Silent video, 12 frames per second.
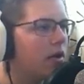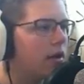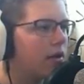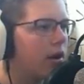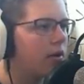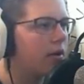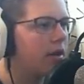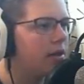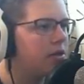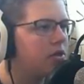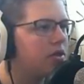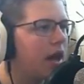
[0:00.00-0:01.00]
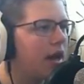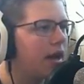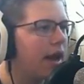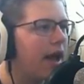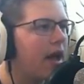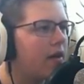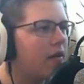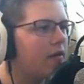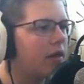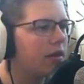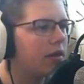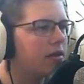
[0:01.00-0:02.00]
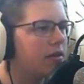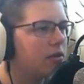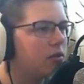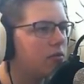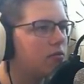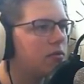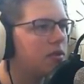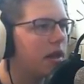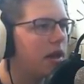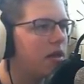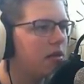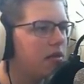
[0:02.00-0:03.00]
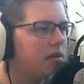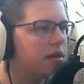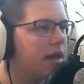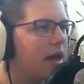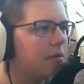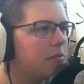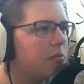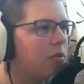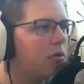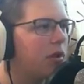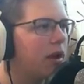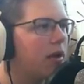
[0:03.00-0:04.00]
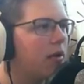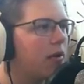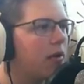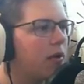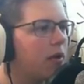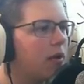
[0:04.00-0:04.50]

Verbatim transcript: Then around each side I have like these little stairs and slabs pulling out.